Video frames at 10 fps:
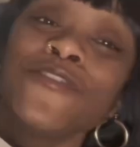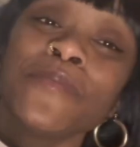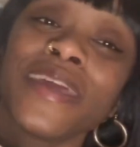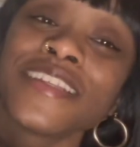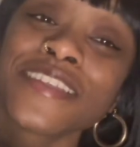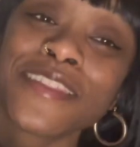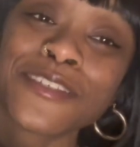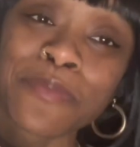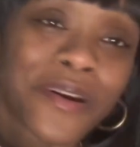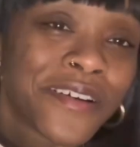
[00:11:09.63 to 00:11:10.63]
you made it to this
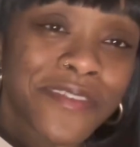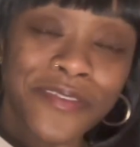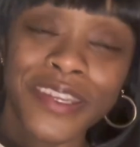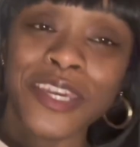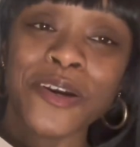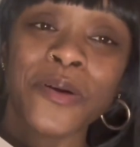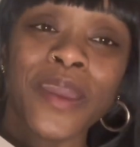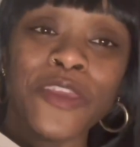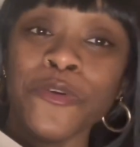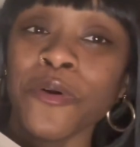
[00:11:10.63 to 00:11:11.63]
part of the video
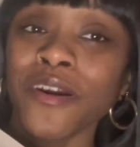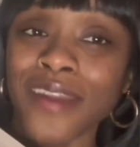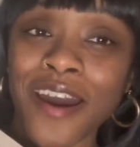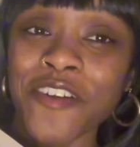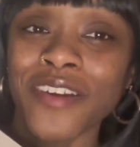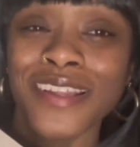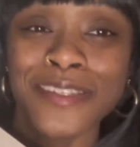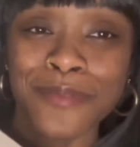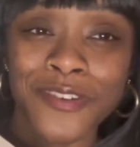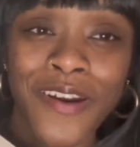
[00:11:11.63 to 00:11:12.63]
and you are not already
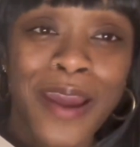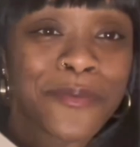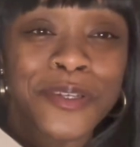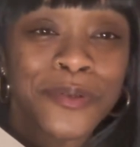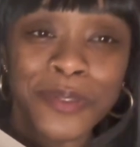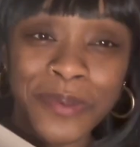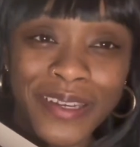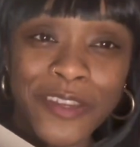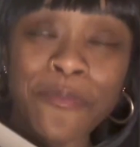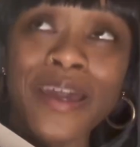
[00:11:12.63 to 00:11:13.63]
subscribed, what are you
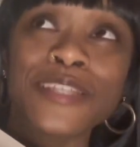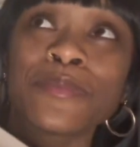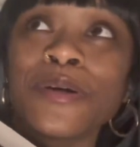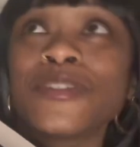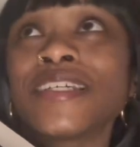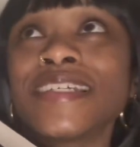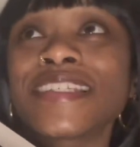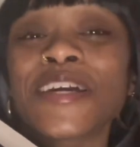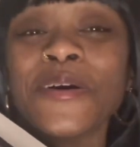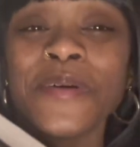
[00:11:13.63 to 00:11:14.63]
doing? You might as well
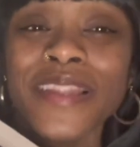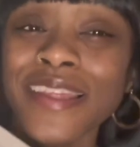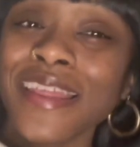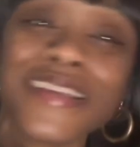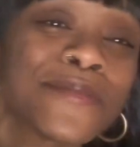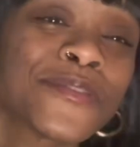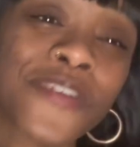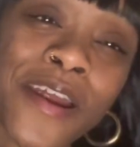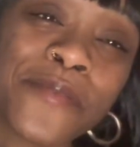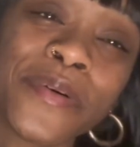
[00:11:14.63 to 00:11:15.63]
just go click that
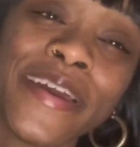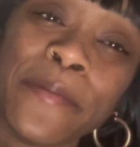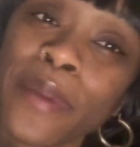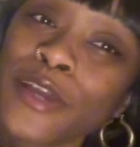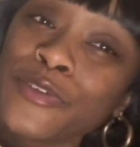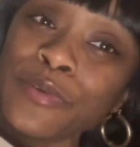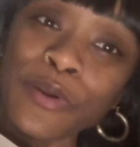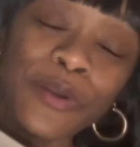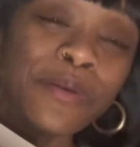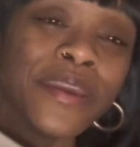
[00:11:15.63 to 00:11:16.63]
subscribe button, because you know
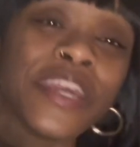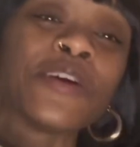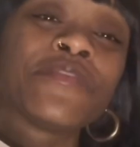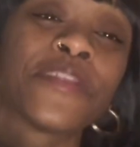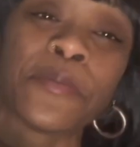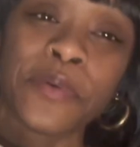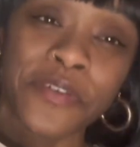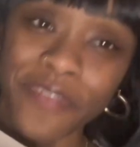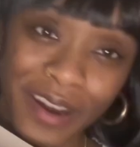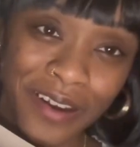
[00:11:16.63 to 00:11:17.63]
you're here for the book
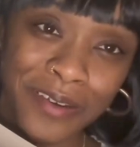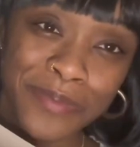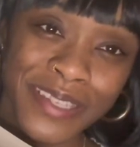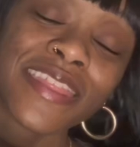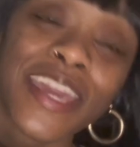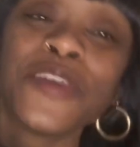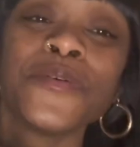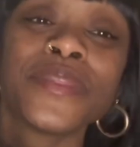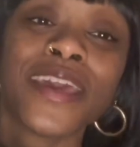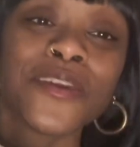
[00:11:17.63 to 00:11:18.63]
vibes. Thank
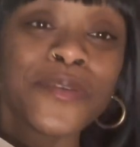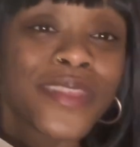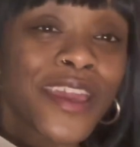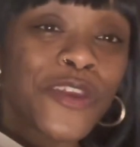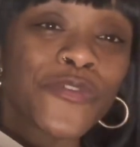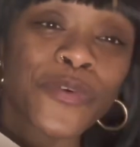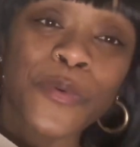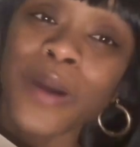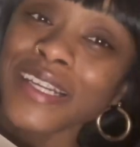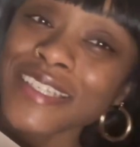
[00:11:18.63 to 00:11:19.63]
you for
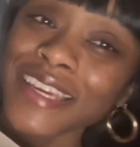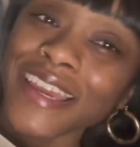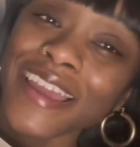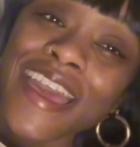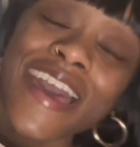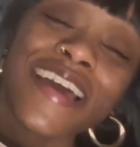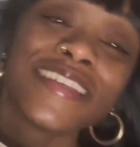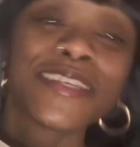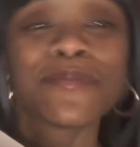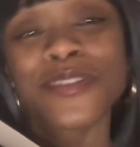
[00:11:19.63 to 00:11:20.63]
watching and
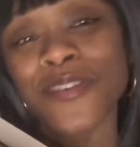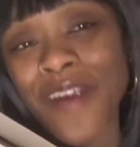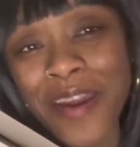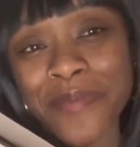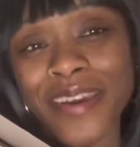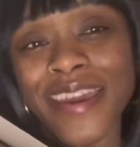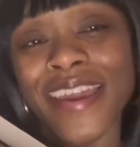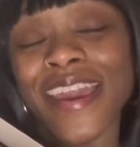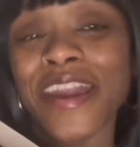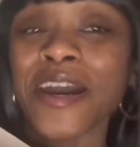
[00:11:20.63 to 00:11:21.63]
subscribing
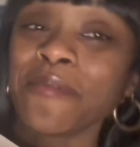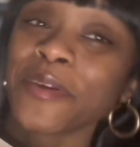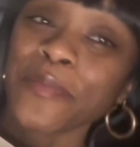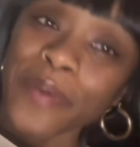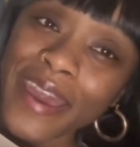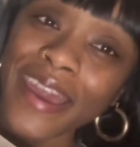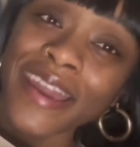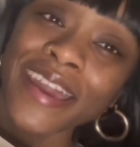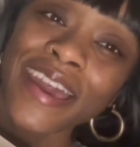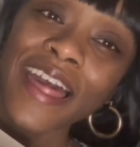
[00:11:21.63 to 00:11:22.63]
and coming
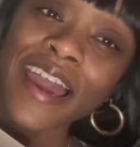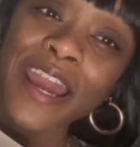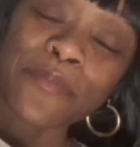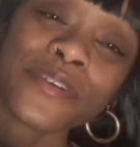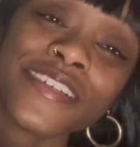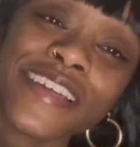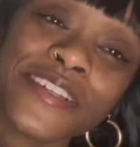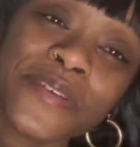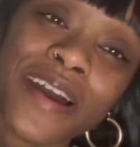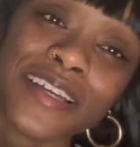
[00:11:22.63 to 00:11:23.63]
back. I appreciate you
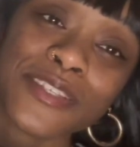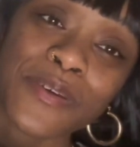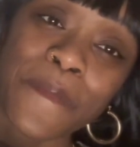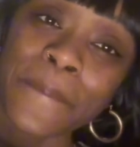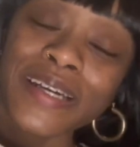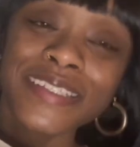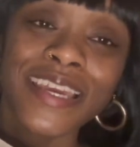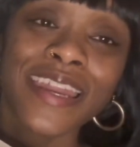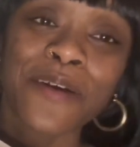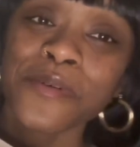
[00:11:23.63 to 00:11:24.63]
guys so much, and
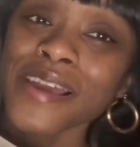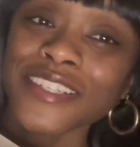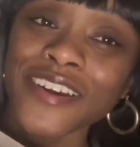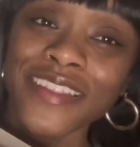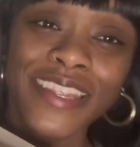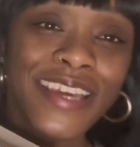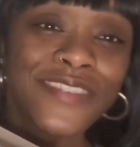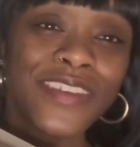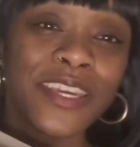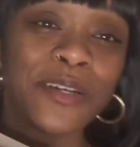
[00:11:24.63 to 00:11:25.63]
I will catch y'all in the next video.